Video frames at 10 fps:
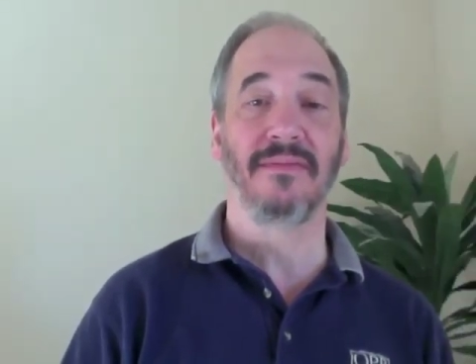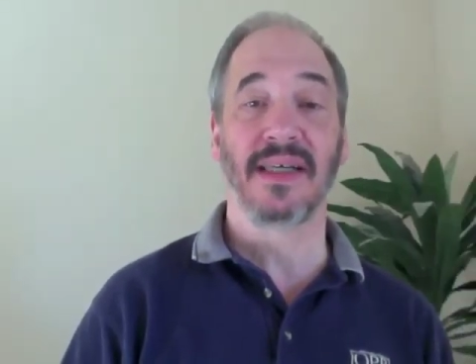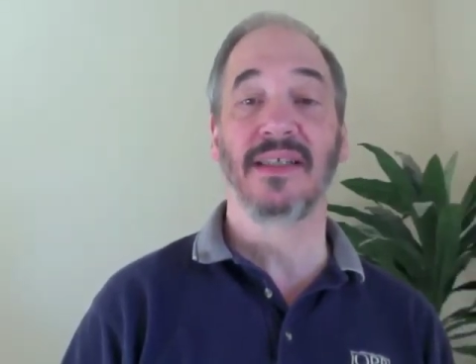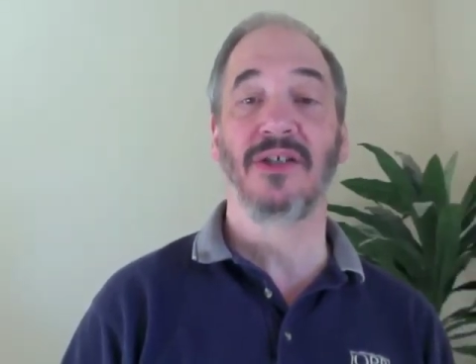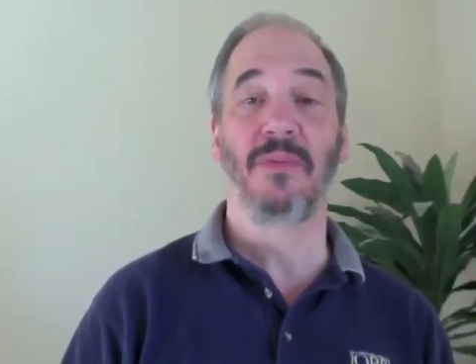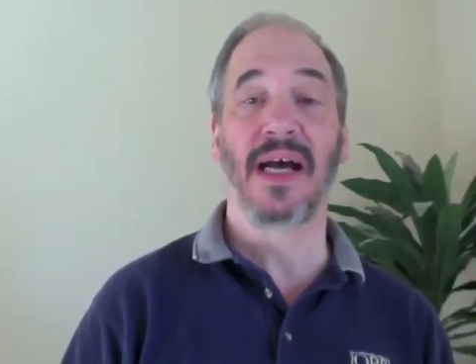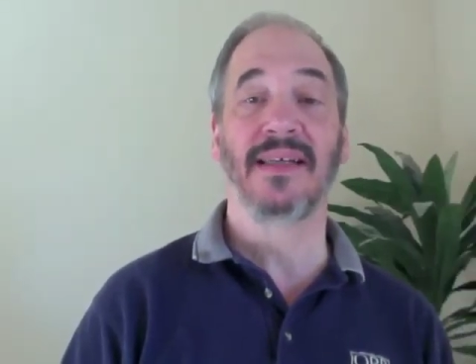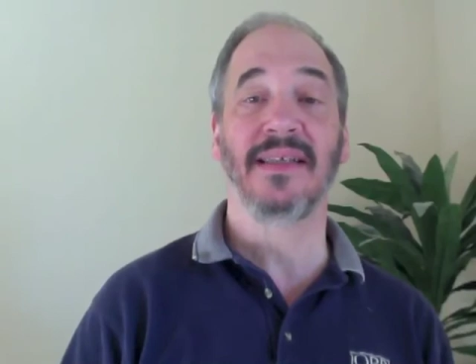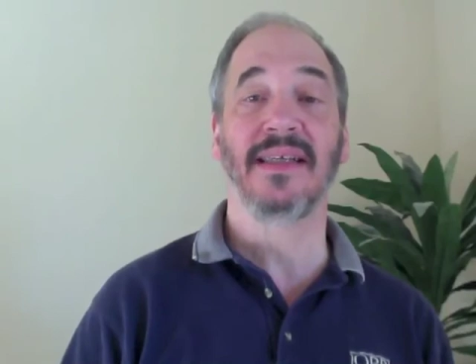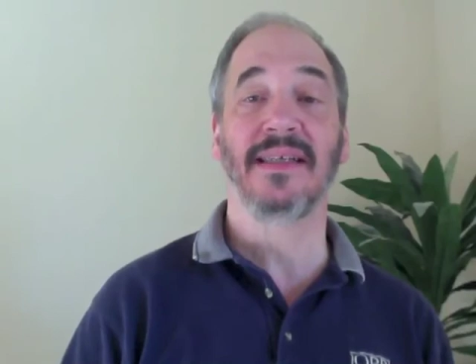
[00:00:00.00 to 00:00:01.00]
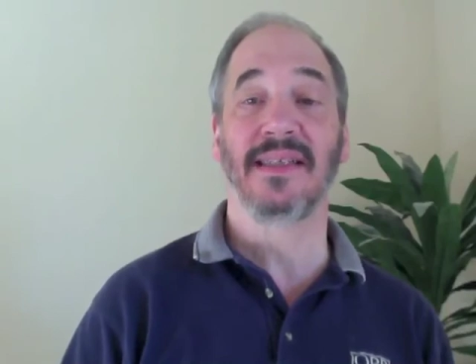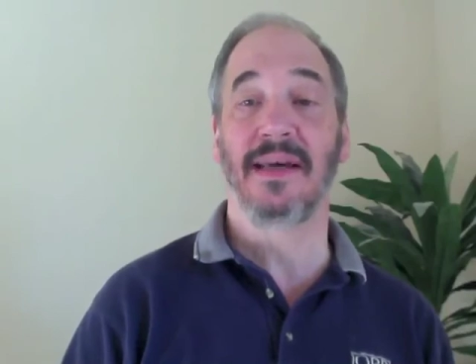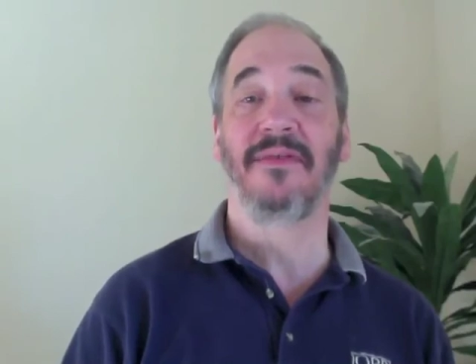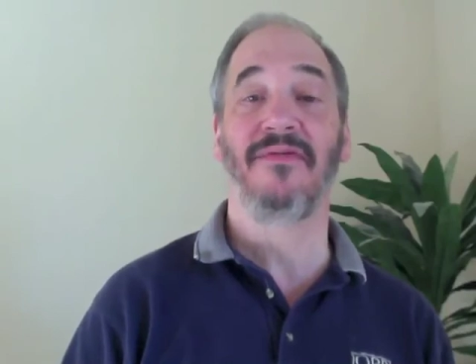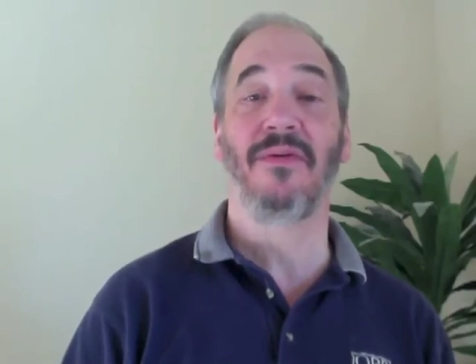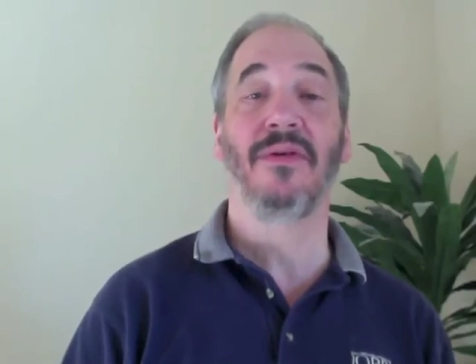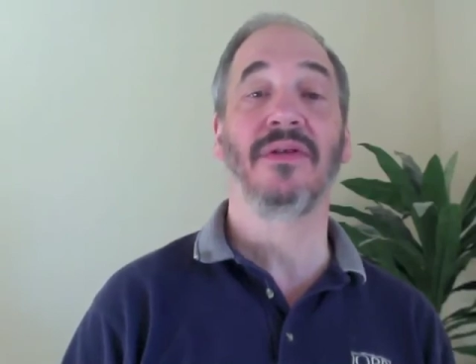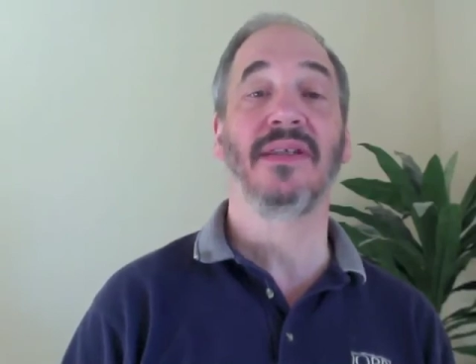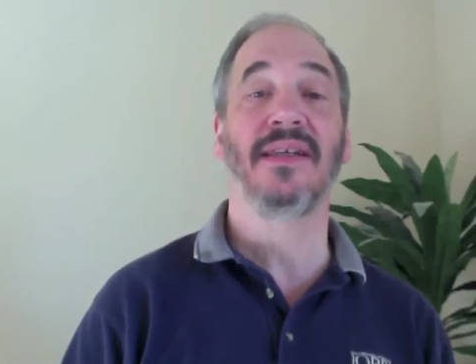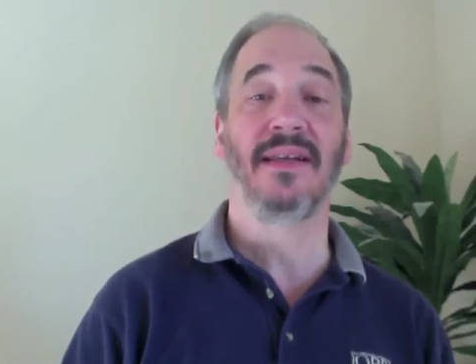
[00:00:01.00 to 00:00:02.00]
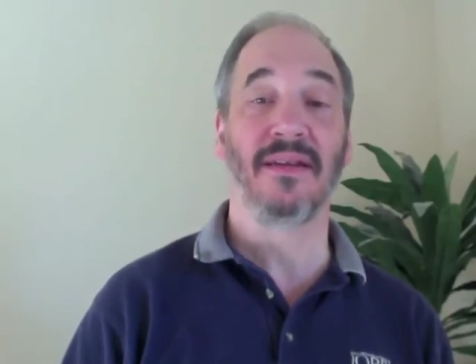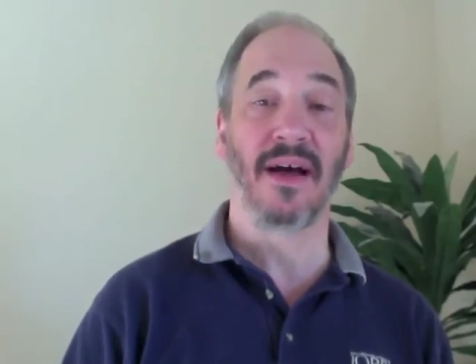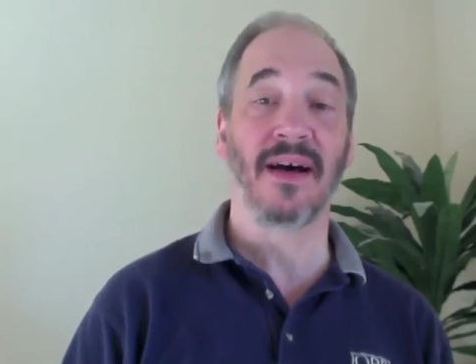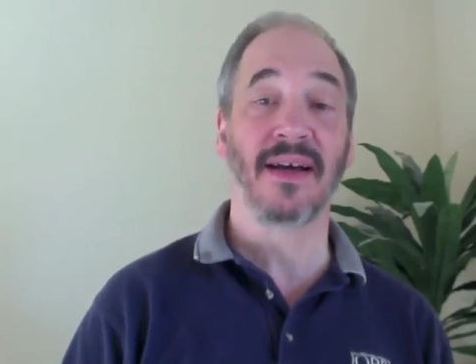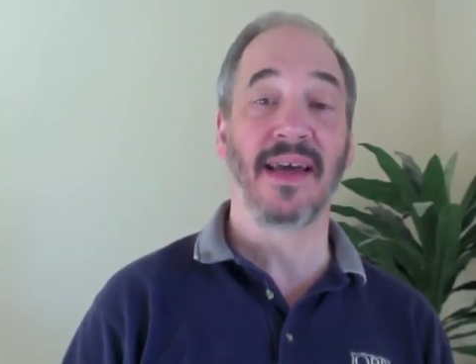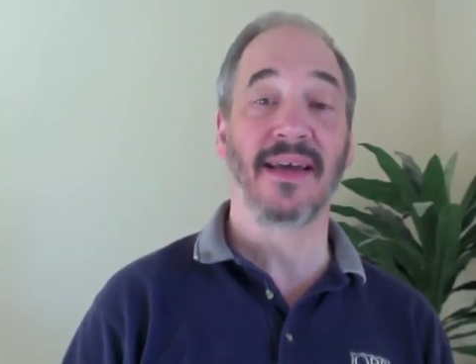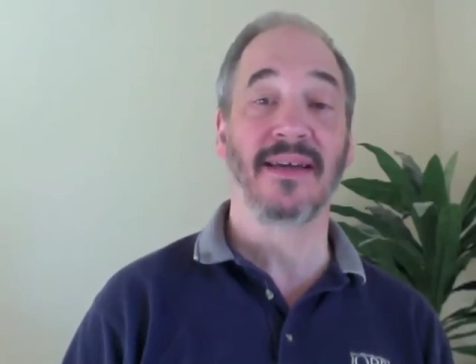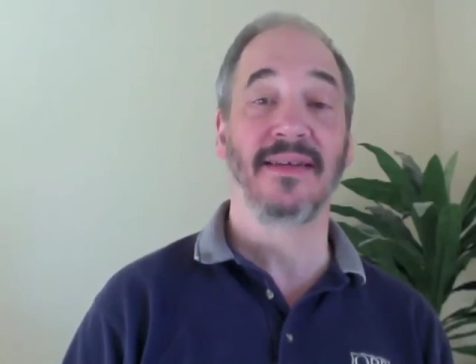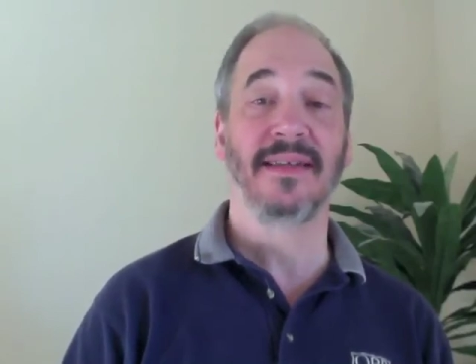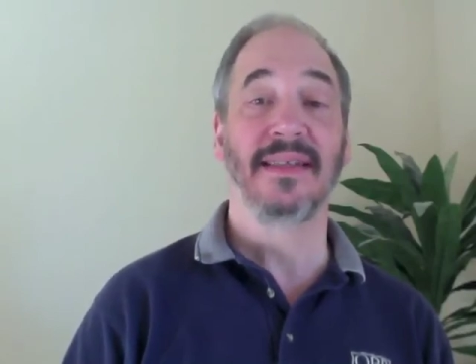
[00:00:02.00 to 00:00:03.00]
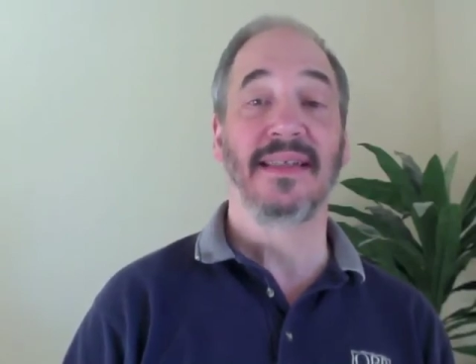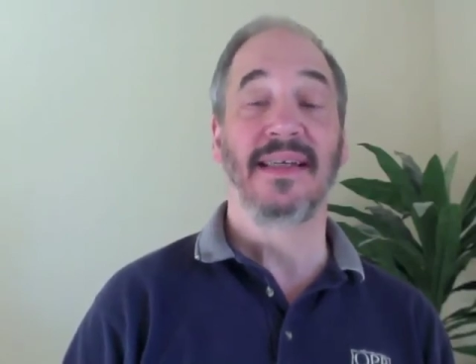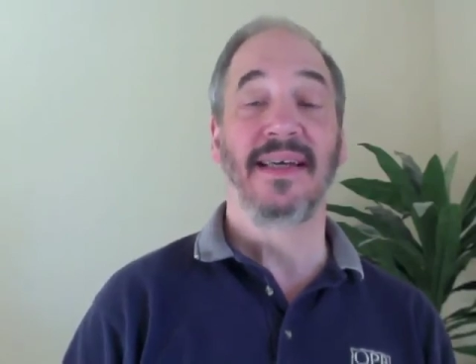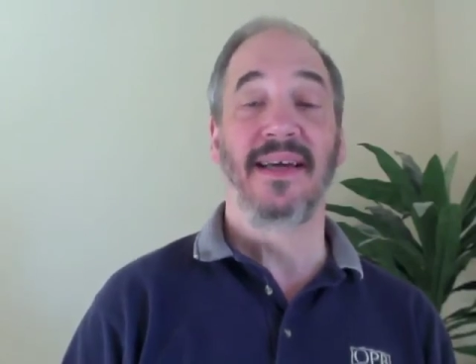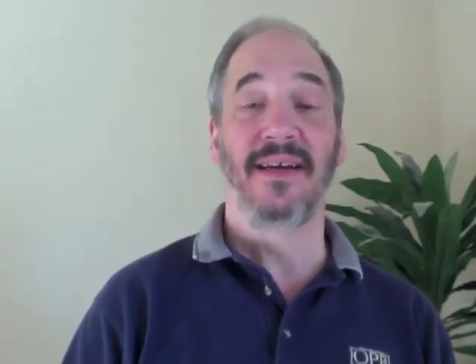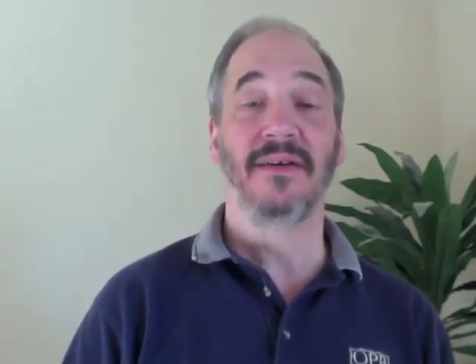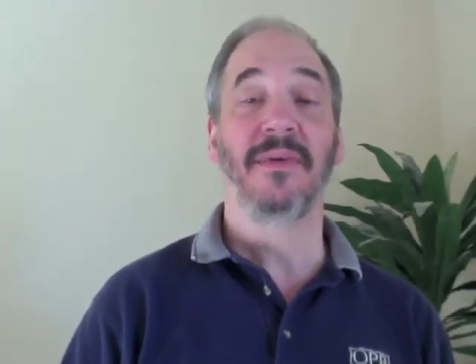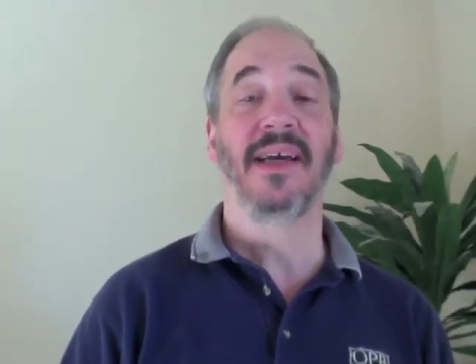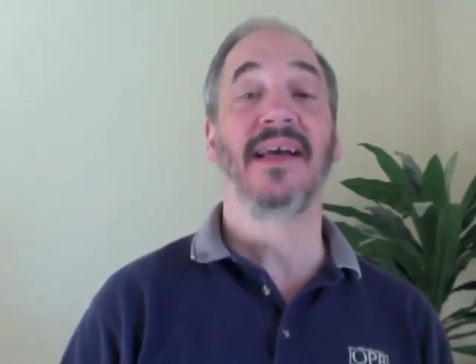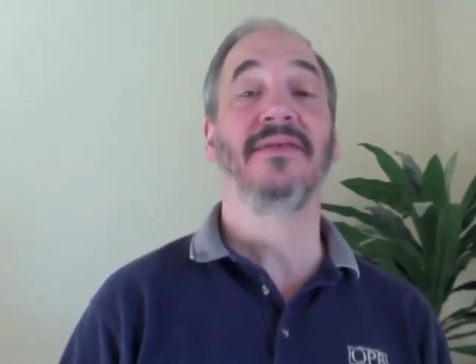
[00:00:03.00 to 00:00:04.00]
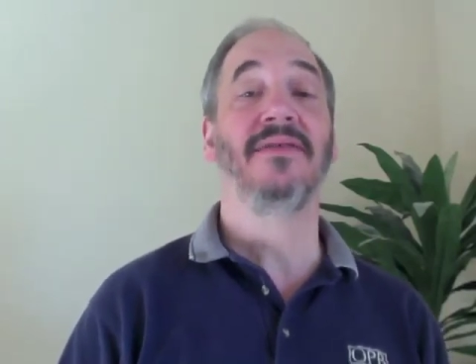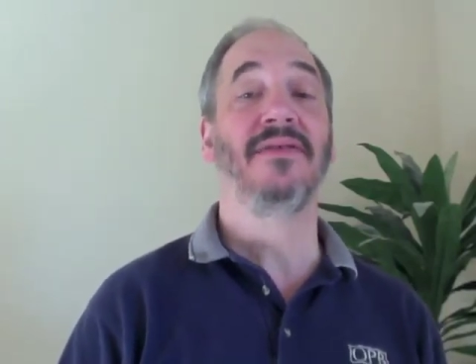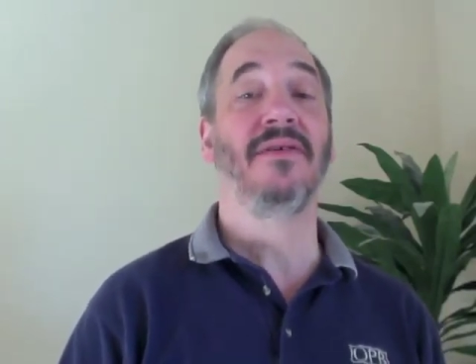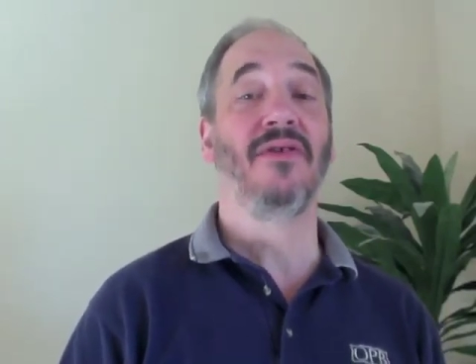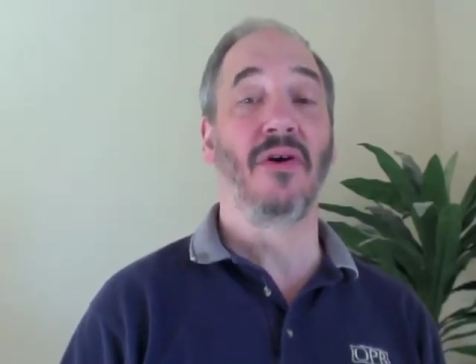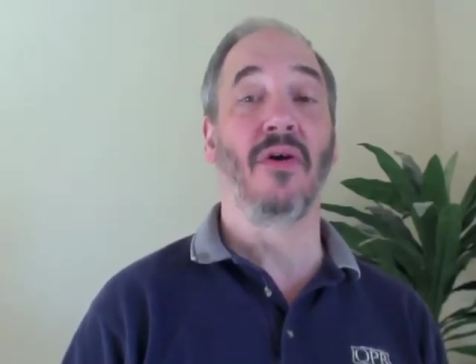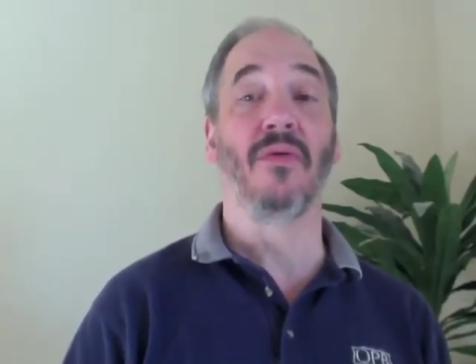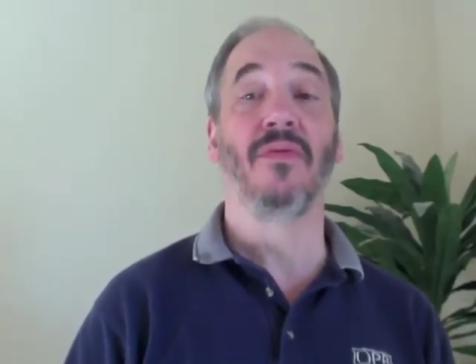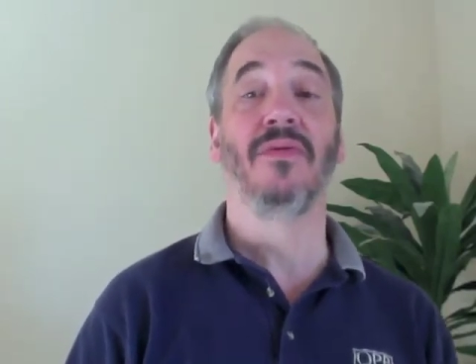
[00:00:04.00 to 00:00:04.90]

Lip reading: message passing, semaphores, and locking? Here my answers are no.